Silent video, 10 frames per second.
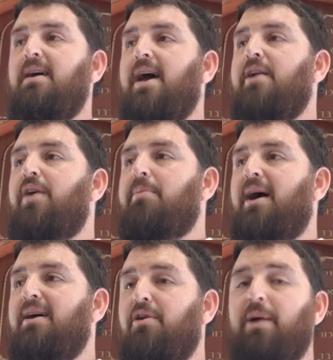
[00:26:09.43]
And
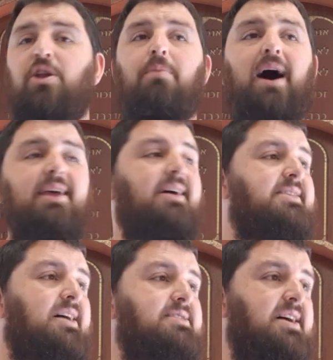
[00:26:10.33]
Rabbi Rabbeinu Bachya
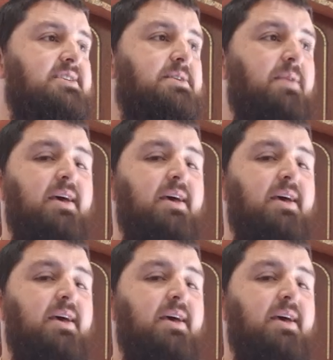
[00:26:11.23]
tells us